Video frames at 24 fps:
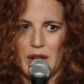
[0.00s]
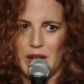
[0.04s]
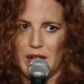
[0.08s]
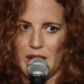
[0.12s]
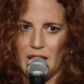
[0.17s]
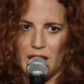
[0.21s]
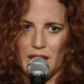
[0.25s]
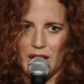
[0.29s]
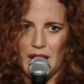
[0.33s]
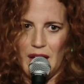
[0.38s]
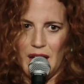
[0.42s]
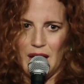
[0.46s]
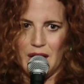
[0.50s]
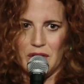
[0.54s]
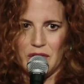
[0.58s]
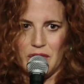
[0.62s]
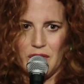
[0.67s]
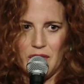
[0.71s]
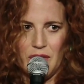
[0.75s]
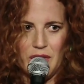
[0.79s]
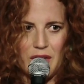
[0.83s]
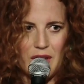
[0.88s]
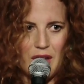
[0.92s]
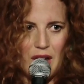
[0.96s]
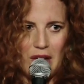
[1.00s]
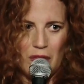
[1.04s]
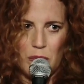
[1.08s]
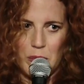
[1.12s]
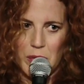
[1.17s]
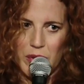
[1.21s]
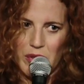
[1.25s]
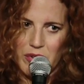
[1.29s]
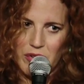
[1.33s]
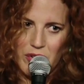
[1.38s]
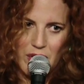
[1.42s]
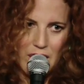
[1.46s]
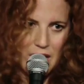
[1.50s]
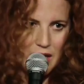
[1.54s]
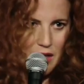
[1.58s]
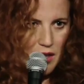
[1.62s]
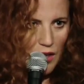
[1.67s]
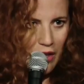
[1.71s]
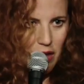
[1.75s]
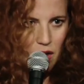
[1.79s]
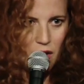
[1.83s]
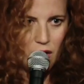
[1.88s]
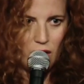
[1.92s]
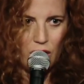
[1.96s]
You got cancer, the government's like,
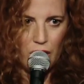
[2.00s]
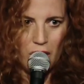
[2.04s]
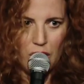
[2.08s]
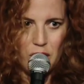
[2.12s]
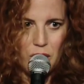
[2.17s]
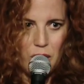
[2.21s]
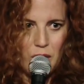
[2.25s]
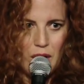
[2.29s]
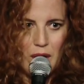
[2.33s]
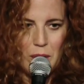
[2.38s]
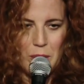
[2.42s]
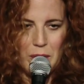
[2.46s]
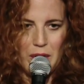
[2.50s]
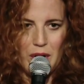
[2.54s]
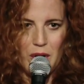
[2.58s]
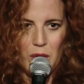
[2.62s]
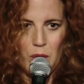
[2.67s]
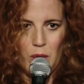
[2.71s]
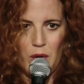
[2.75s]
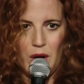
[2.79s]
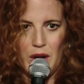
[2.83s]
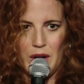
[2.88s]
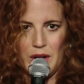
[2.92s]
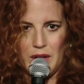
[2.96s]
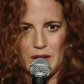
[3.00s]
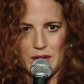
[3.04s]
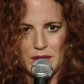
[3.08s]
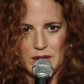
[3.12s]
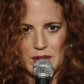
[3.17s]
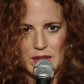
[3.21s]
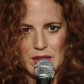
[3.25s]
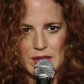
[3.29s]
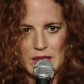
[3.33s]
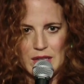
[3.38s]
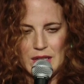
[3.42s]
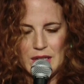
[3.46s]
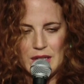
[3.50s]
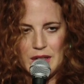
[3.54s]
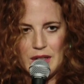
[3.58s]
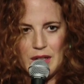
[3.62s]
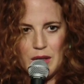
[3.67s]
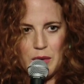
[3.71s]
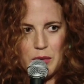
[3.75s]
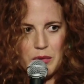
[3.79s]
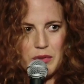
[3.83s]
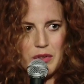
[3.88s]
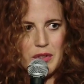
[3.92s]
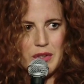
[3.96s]
you get marijuana.
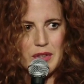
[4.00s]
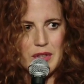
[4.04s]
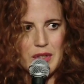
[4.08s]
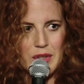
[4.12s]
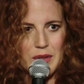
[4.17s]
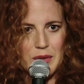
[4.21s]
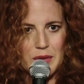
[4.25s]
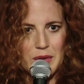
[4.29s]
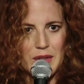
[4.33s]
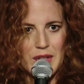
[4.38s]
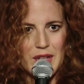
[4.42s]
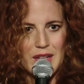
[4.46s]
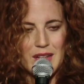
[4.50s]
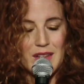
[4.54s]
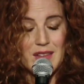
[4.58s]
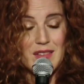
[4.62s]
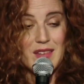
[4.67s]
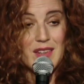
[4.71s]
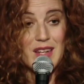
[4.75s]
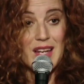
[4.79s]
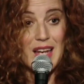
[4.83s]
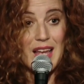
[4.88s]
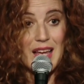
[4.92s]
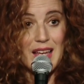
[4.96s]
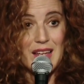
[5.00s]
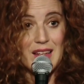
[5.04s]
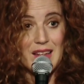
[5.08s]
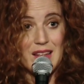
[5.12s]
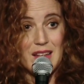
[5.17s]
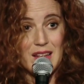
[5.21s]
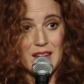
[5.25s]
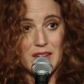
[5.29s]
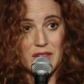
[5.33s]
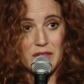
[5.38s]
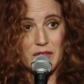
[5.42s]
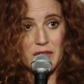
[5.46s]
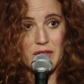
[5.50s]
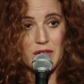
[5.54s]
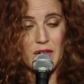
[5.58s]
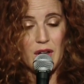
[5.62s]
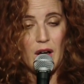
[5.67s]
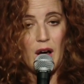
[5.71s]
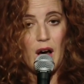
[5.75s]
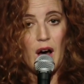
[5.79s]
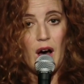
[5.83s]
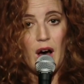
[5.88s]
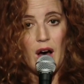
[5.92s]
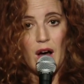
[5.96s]
There was a dude in his nineties,
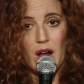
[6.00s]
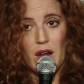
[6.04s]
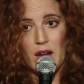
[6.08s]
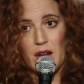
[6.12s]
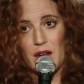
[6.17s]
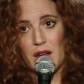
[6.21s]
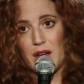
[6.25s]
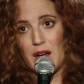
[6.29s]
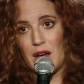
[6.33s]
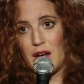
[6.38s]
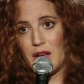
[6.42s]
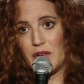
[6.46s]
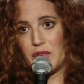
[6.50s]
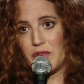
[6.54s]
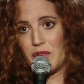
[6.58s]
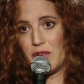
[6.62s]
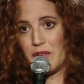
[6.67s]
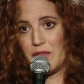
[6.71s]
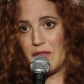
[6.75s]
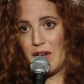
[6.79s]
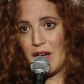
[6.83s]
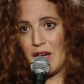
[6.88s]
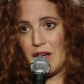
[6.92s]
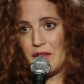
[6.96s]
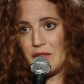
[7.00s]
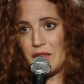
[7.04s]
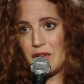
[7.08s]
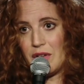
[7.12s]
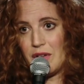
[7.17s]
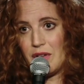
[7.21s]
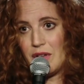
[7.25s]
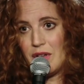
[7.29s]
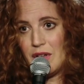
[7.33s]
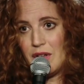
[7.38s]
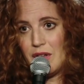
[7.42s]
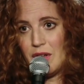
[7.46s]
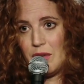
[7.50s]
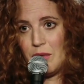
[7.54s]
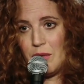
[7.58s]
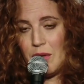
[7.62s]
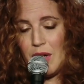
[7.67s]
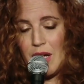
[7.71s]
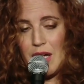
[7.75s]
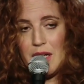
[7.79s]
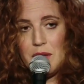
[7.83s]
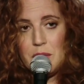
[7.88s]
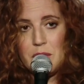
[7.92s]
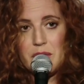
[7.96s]
Holocaust survivor,
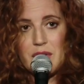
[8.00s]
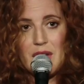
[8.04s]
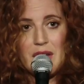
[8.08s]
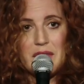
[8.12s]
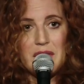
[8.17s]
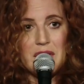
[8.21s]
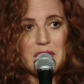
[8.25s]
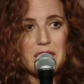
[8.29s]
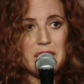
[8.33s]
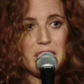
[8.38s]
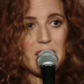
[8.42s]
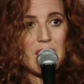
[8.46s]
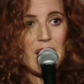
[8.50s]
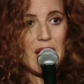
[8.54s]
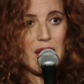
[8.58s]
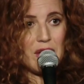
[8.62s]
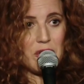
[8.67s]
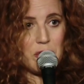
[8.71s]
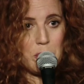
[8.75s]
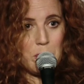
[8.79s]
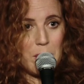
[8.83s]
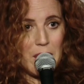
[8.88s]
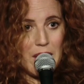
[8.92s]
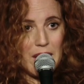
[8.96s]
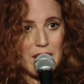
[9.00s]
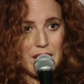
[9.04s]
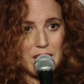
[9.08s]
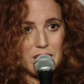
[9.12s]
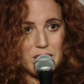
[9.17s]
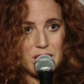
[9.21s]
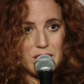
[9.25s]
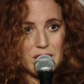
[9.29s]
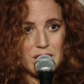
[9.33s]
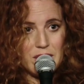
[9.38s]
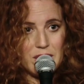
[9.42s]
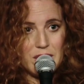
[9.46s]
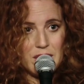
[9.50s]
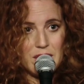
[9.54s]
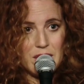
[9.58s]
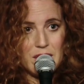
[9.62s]
right, was having flashbacks.